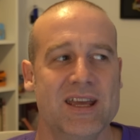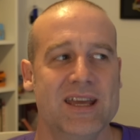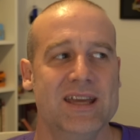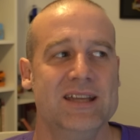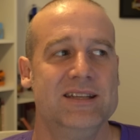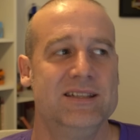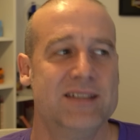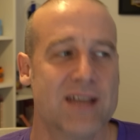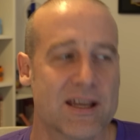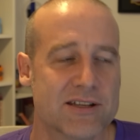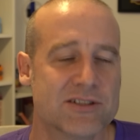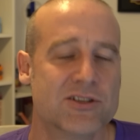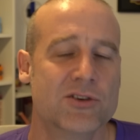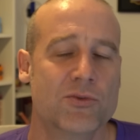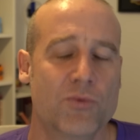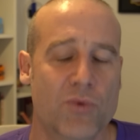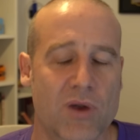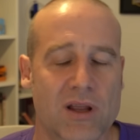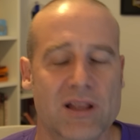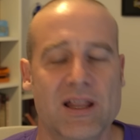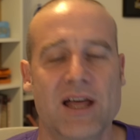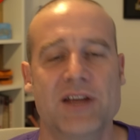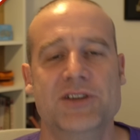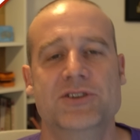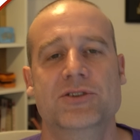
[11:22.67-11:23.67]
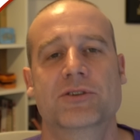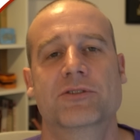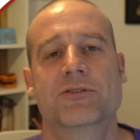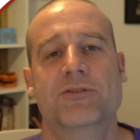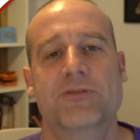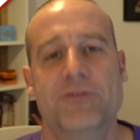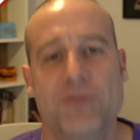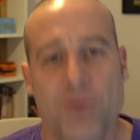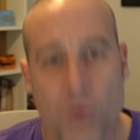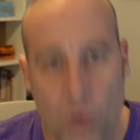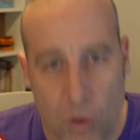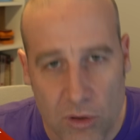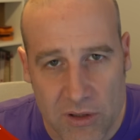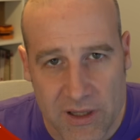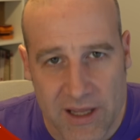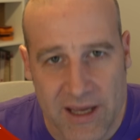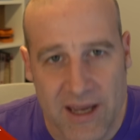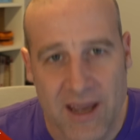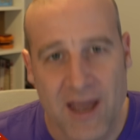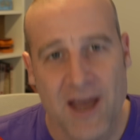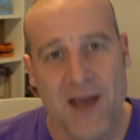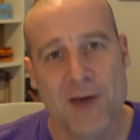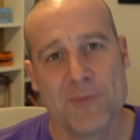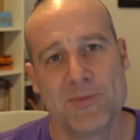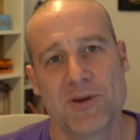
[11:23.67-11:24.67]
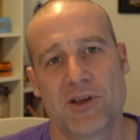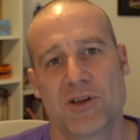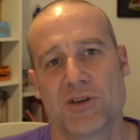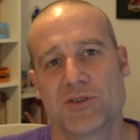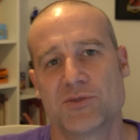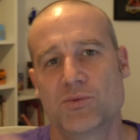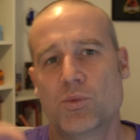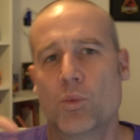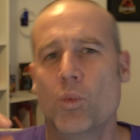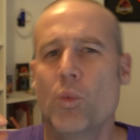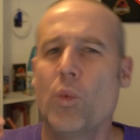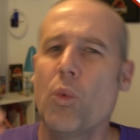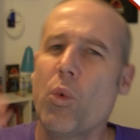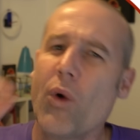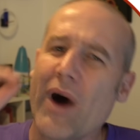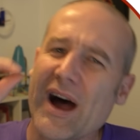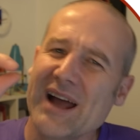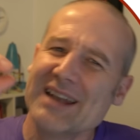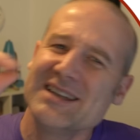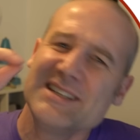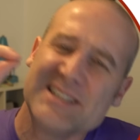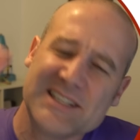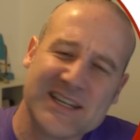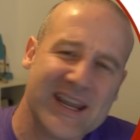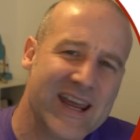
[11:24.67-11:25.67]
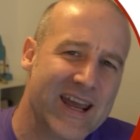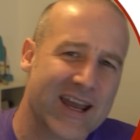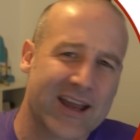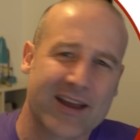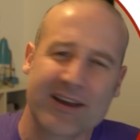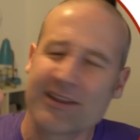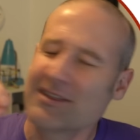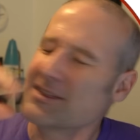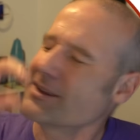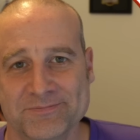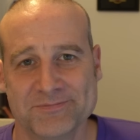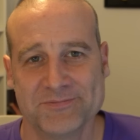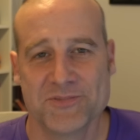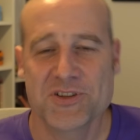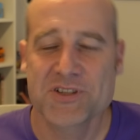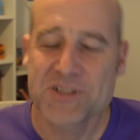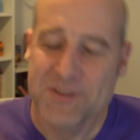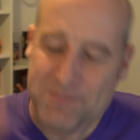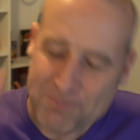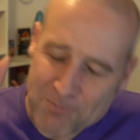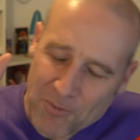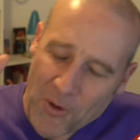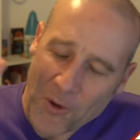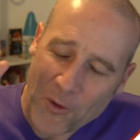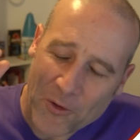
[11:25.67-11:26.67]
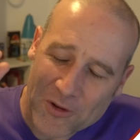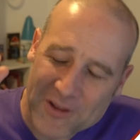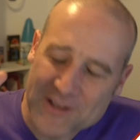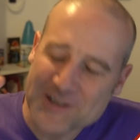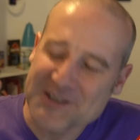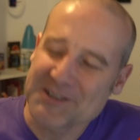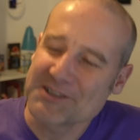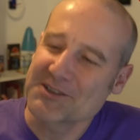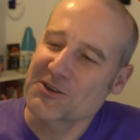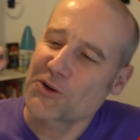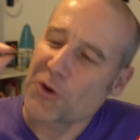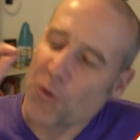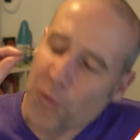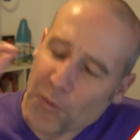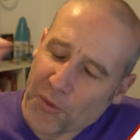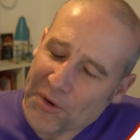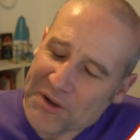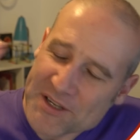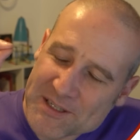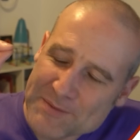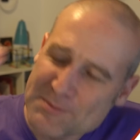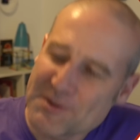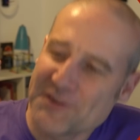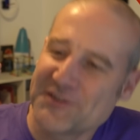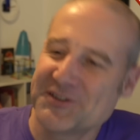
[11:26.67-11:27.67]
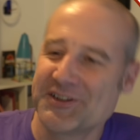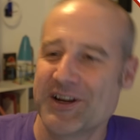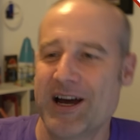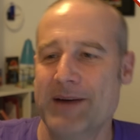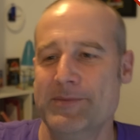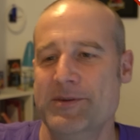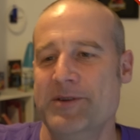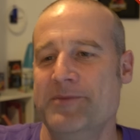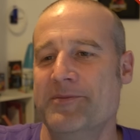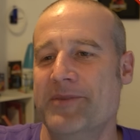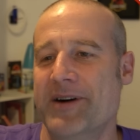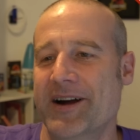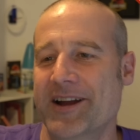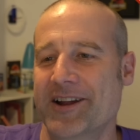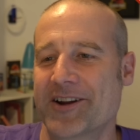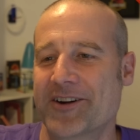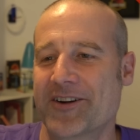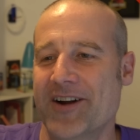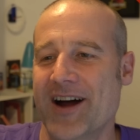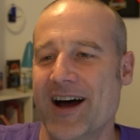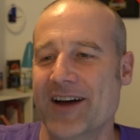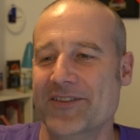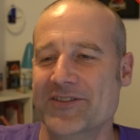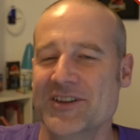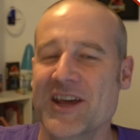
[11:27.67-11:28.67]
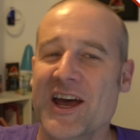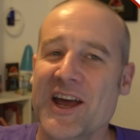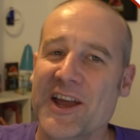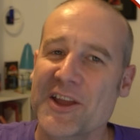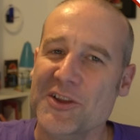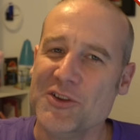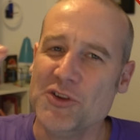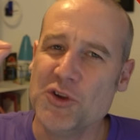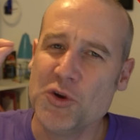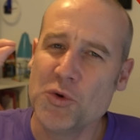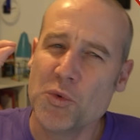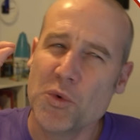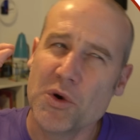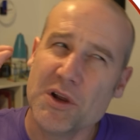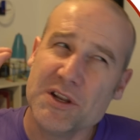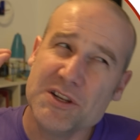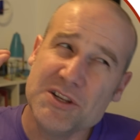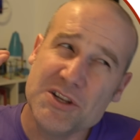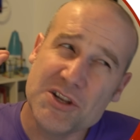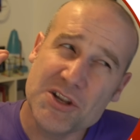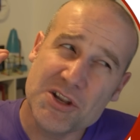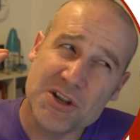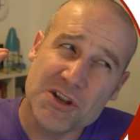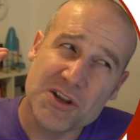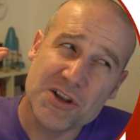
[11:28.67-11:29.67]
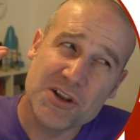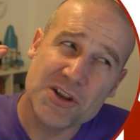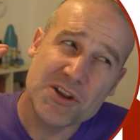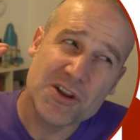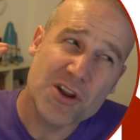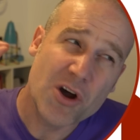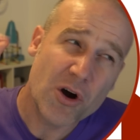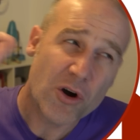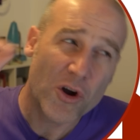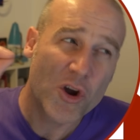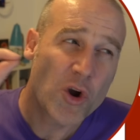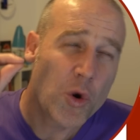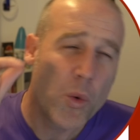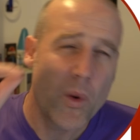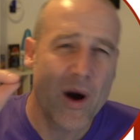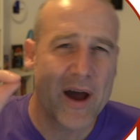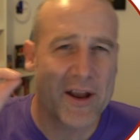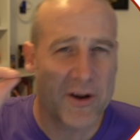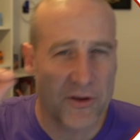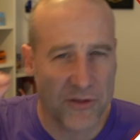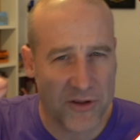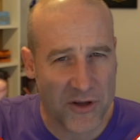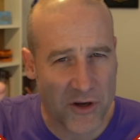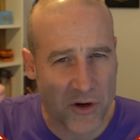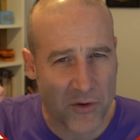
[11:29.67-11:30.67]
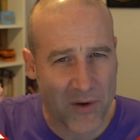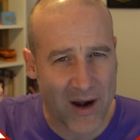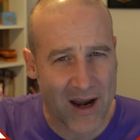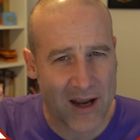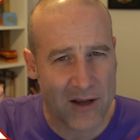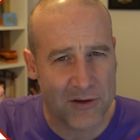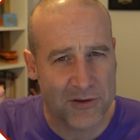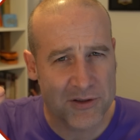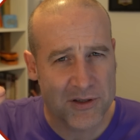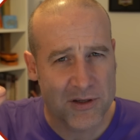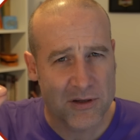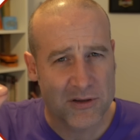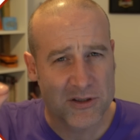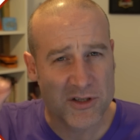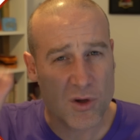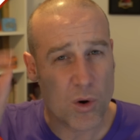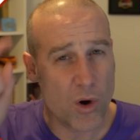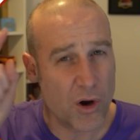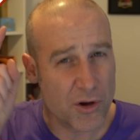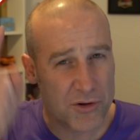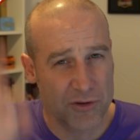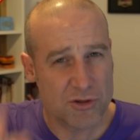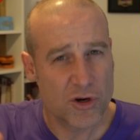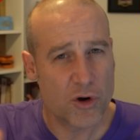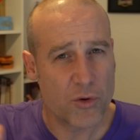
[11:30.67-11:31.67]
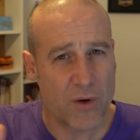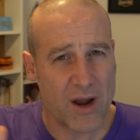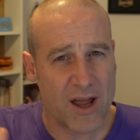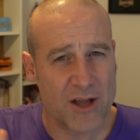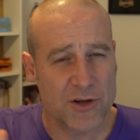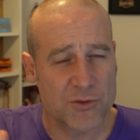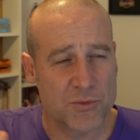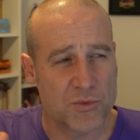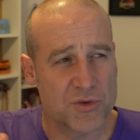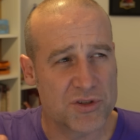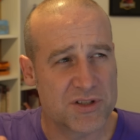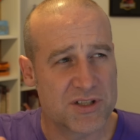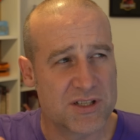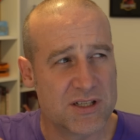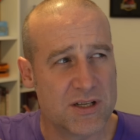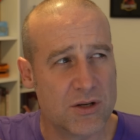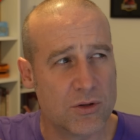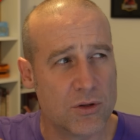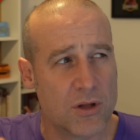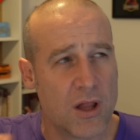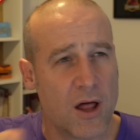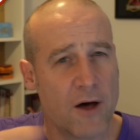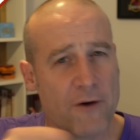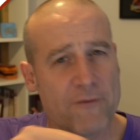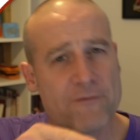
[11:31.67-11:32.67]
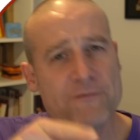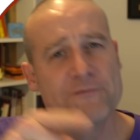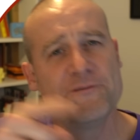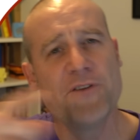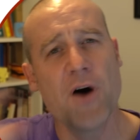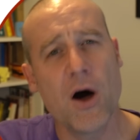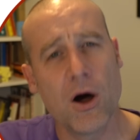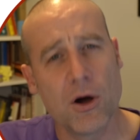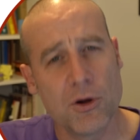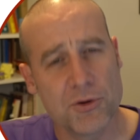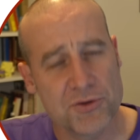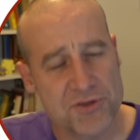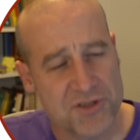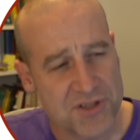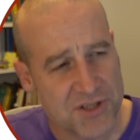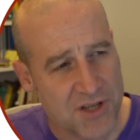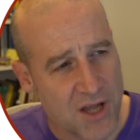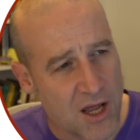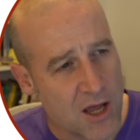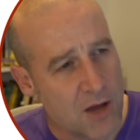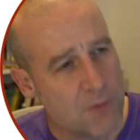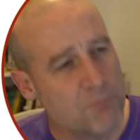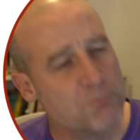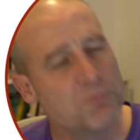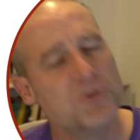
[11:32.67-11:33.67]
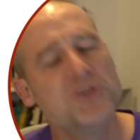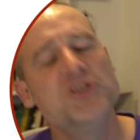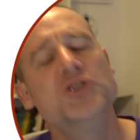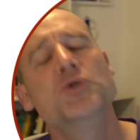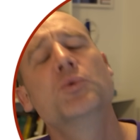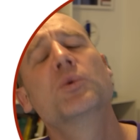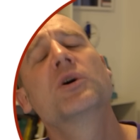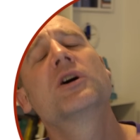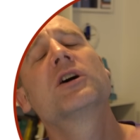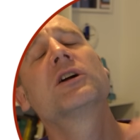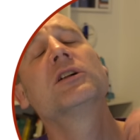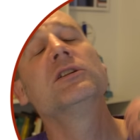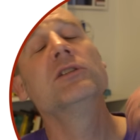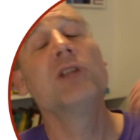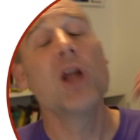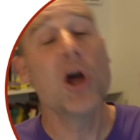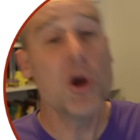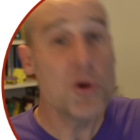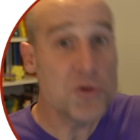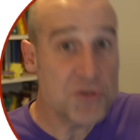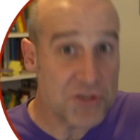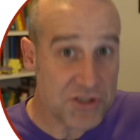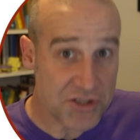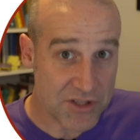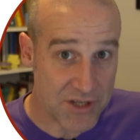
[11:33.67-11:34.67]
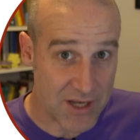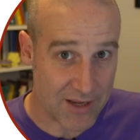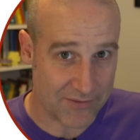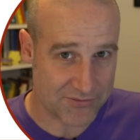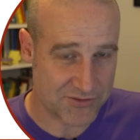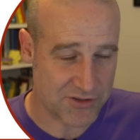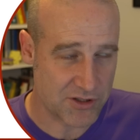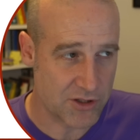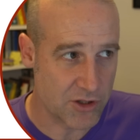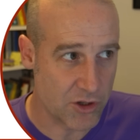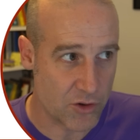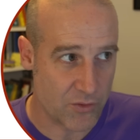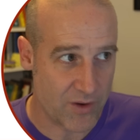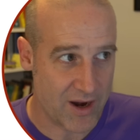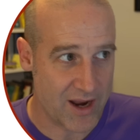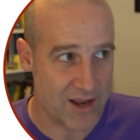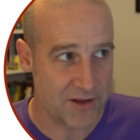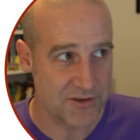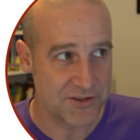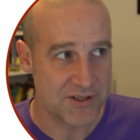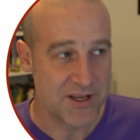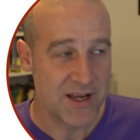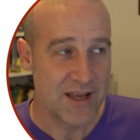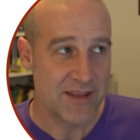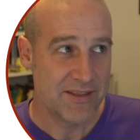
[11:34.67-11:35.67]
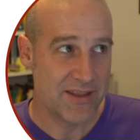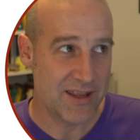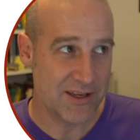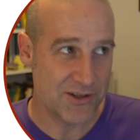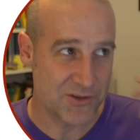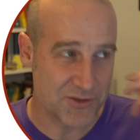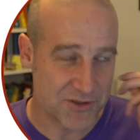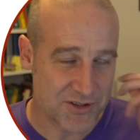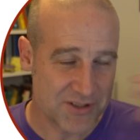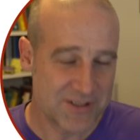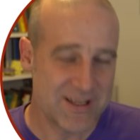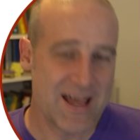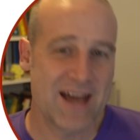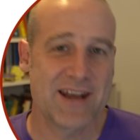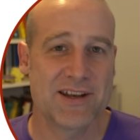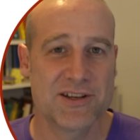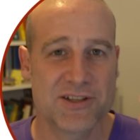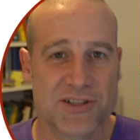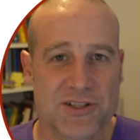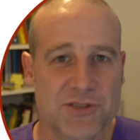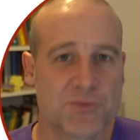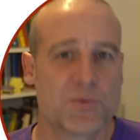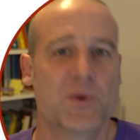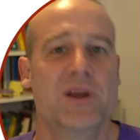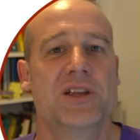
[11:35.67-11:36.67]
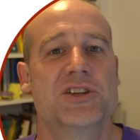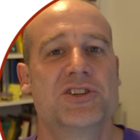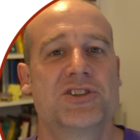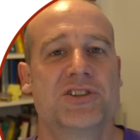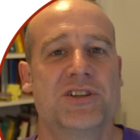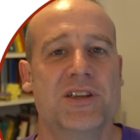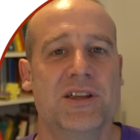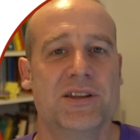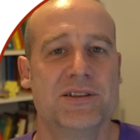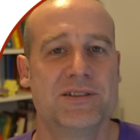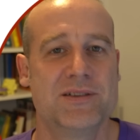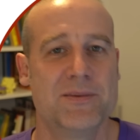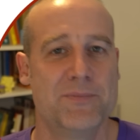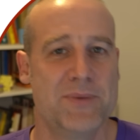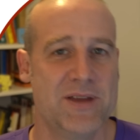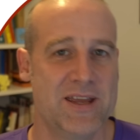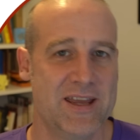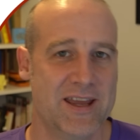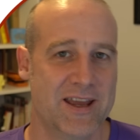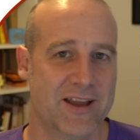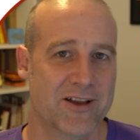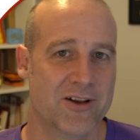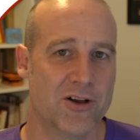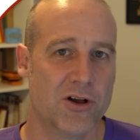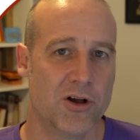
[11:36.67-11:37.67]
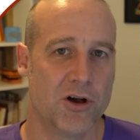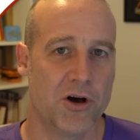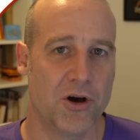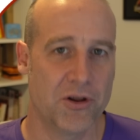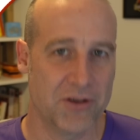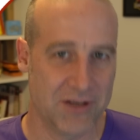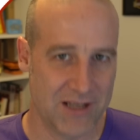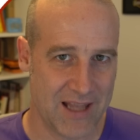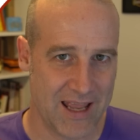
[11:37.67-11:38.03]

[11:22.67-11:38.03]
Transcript: It doesn't realize you're falling because one tick, the smallest quantum of time in Minecraft, you were not quite on the ground, so on ground was still false, but you were close enough to the ground that your status switched to being on